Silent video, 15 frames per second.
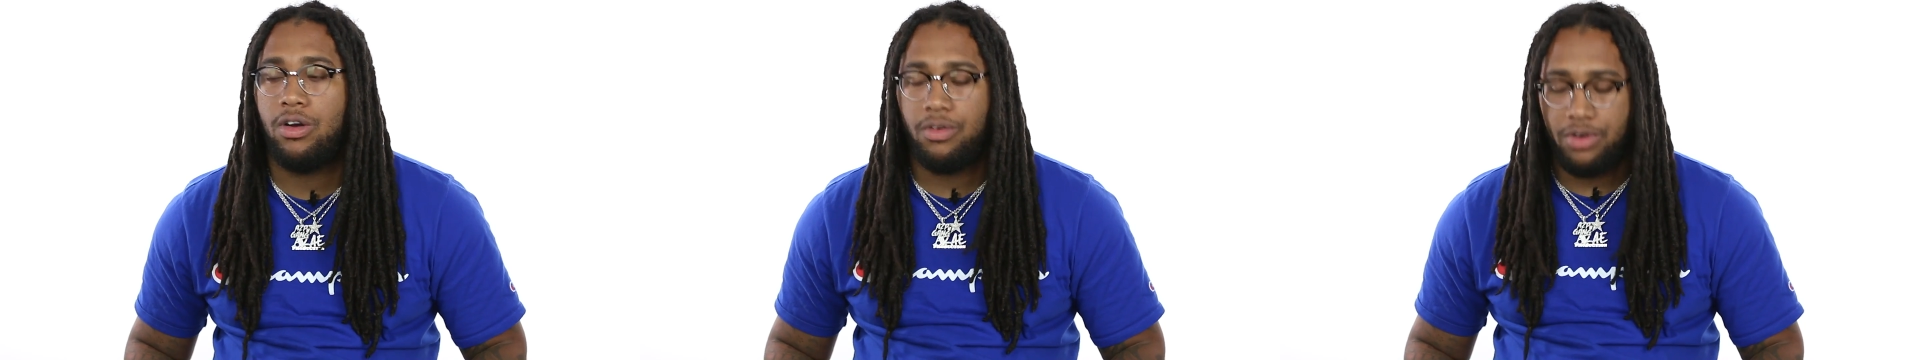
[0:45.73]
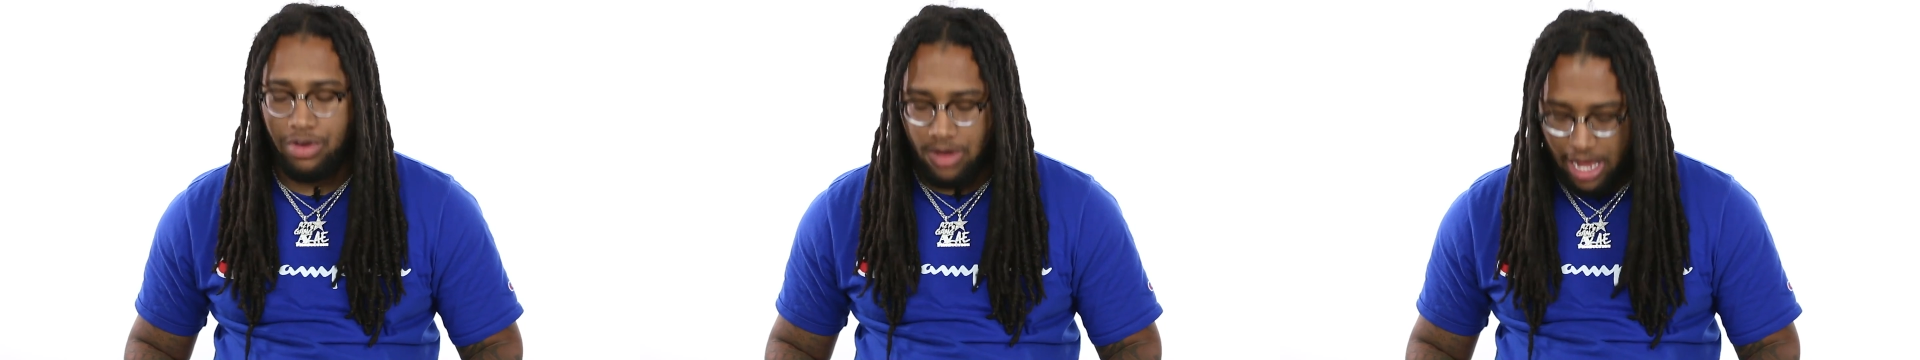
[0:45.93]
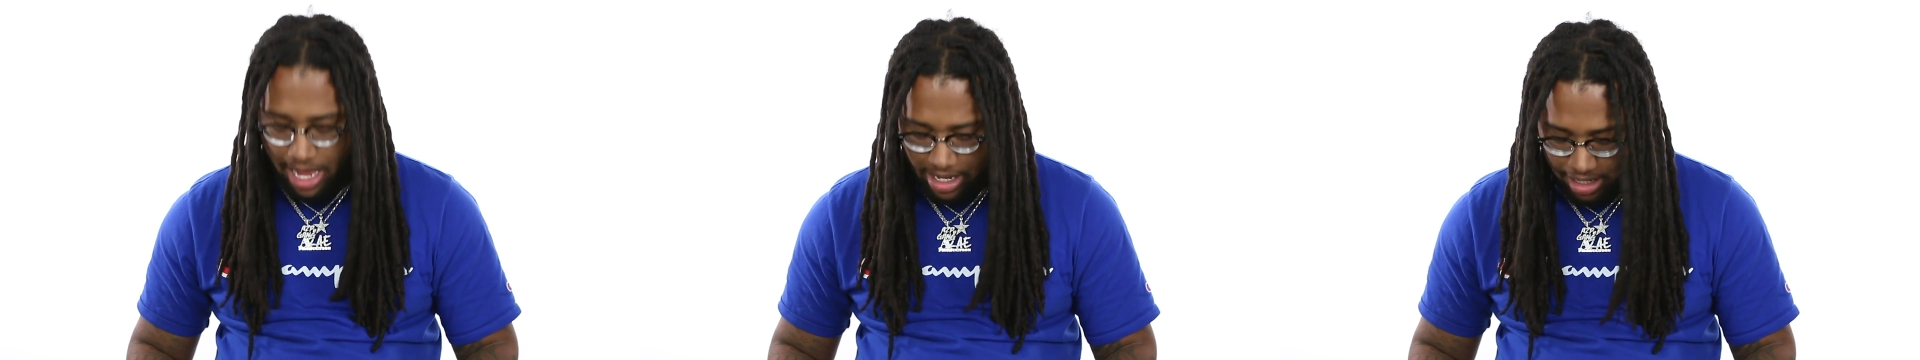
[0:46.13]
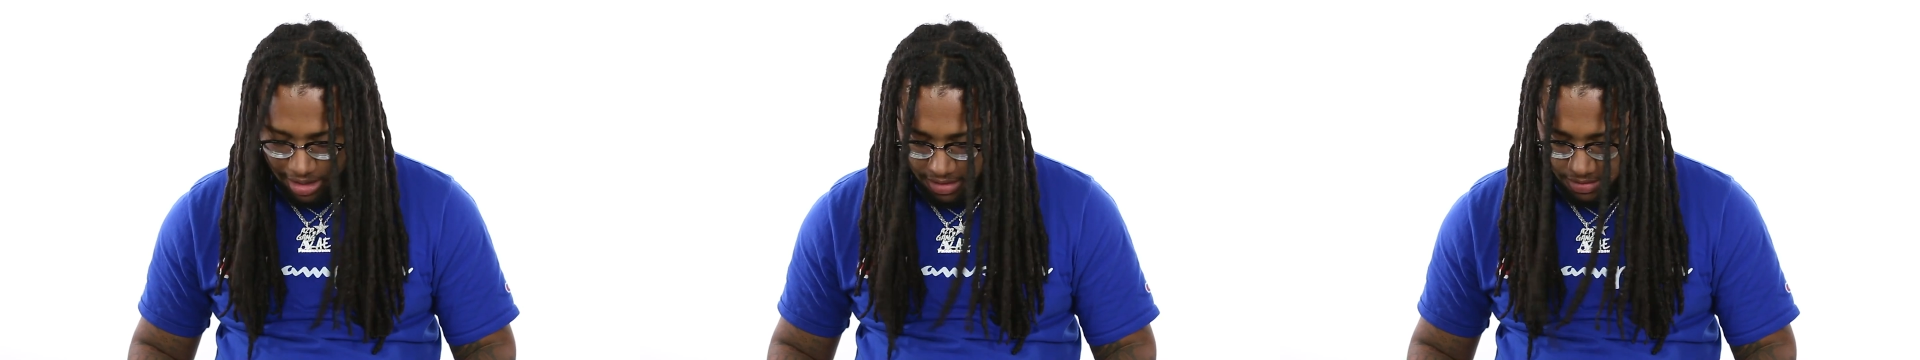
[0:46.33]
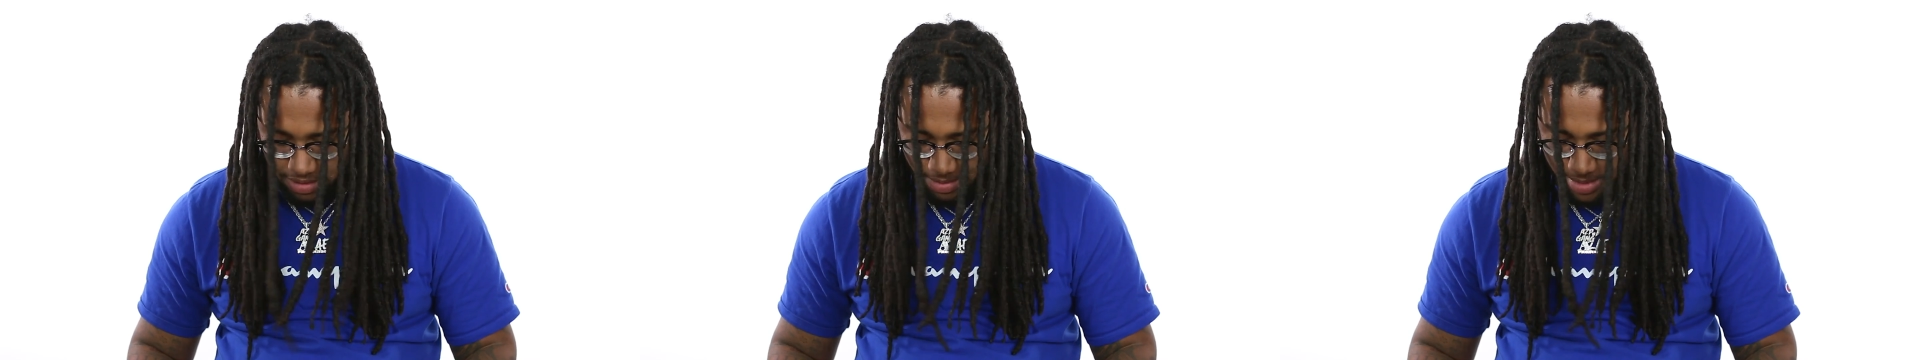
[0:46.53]
I don't know how
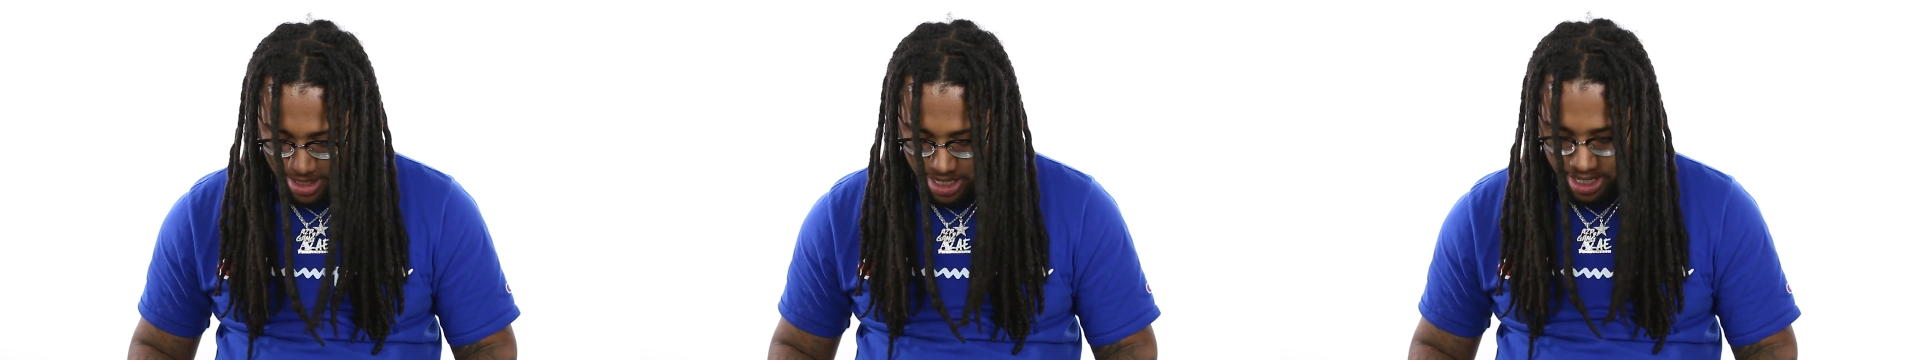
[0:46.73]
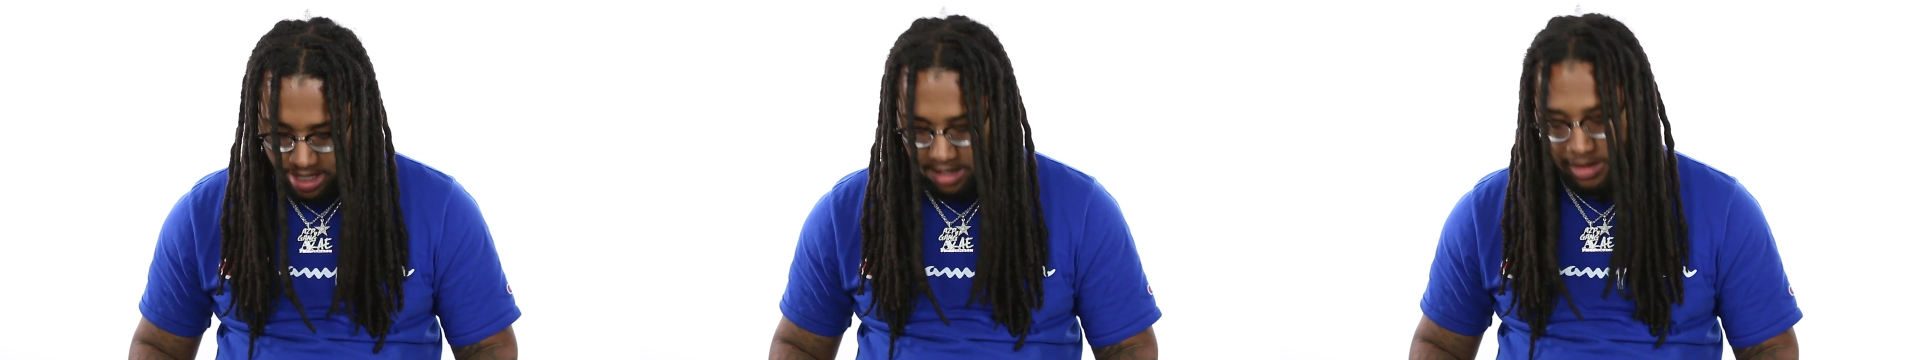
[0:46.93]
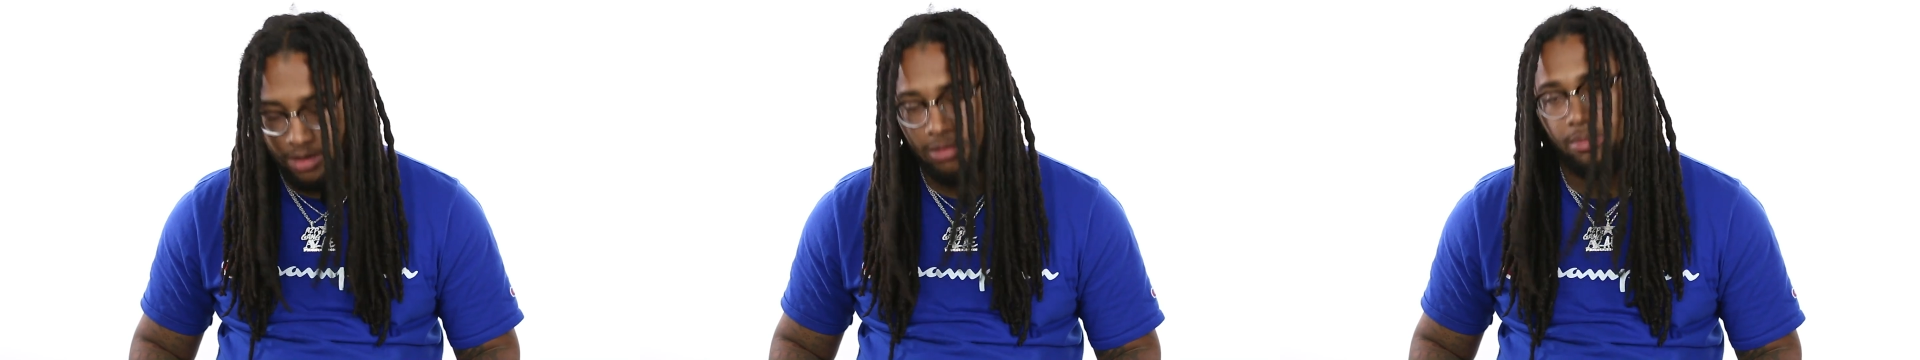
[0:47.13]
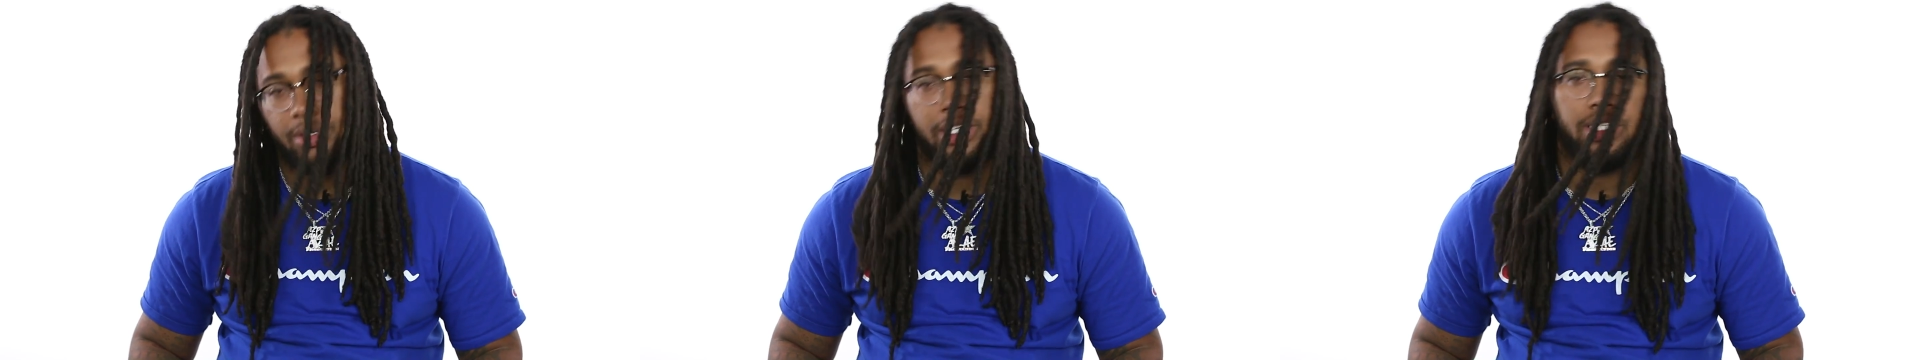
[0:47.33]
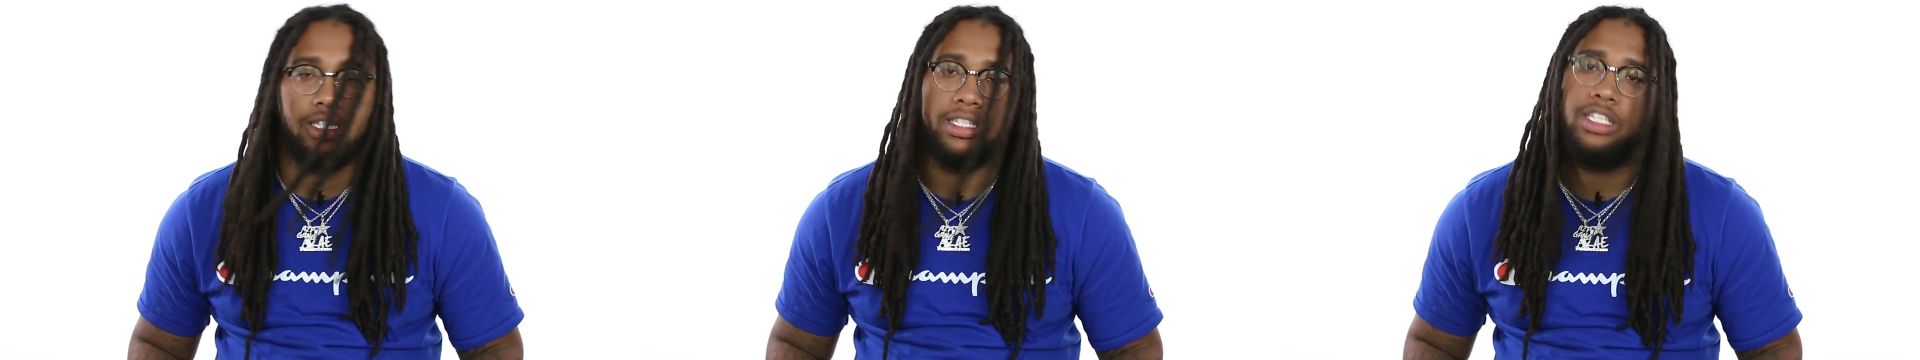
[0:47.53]
long I'm gonna let it grow,
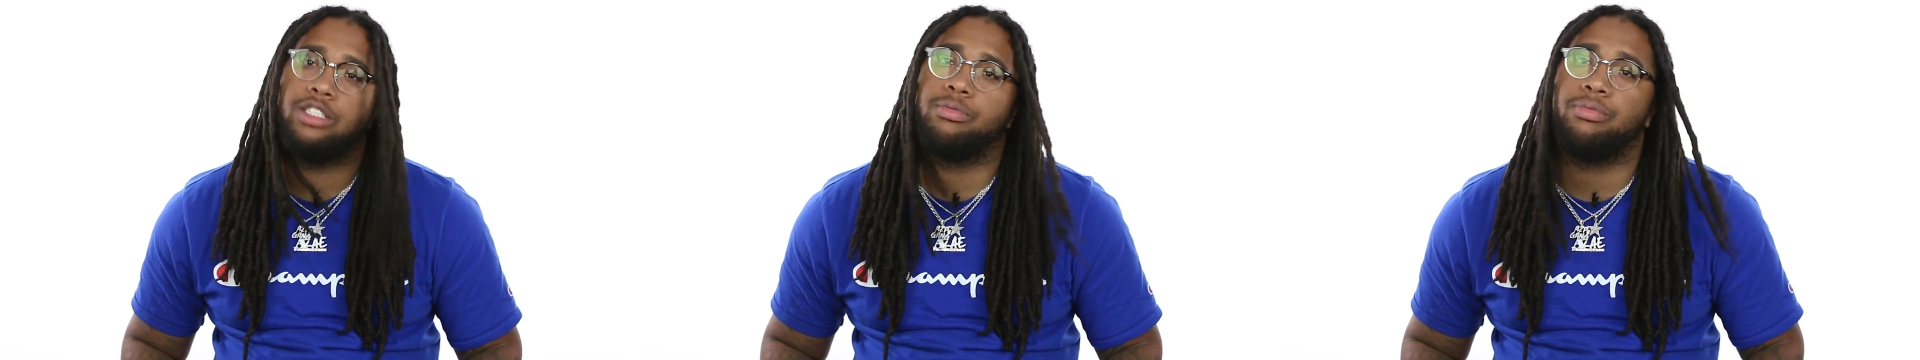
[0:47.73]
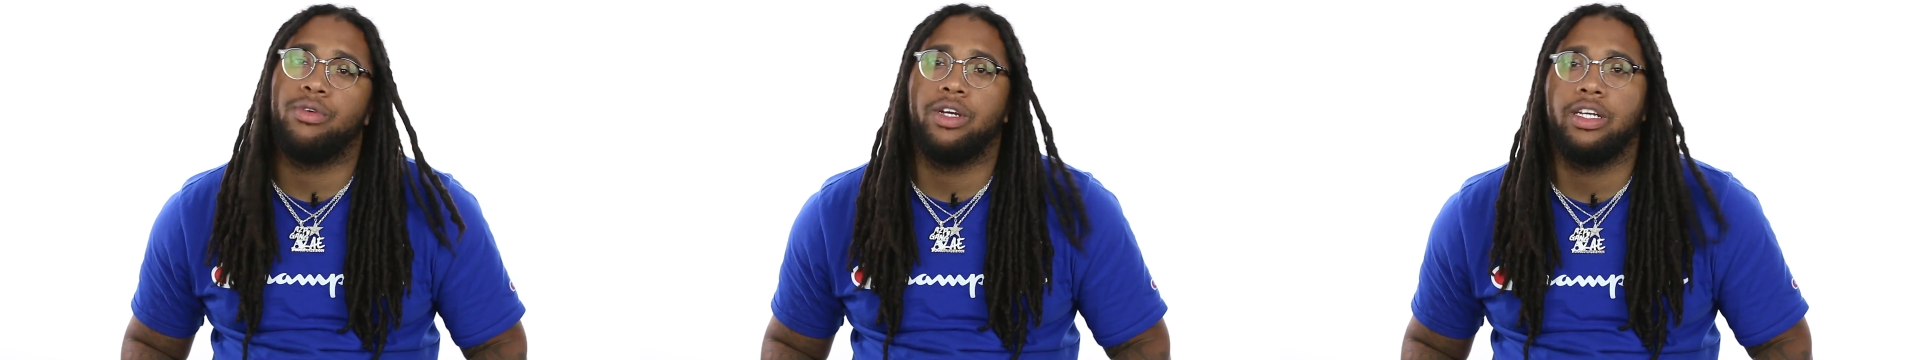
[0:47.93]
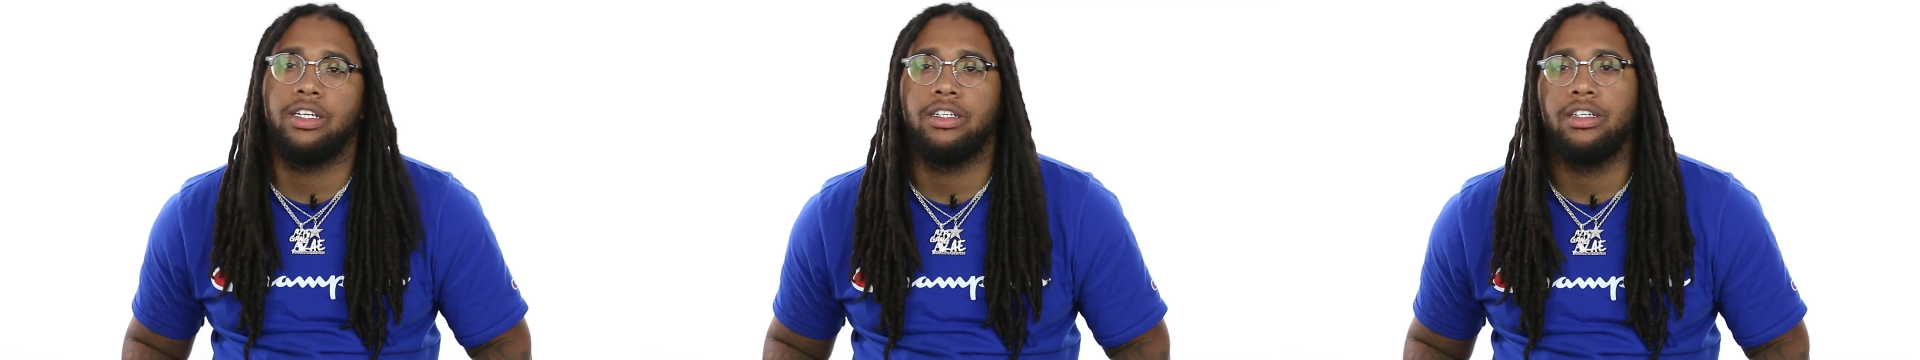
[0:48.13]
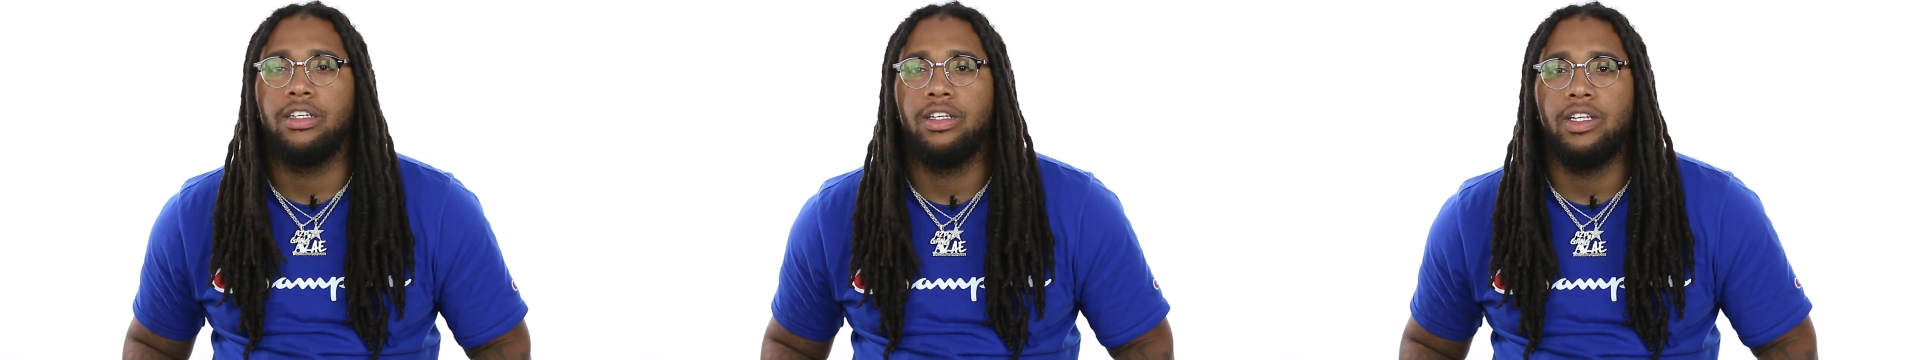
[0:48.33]
but at this point,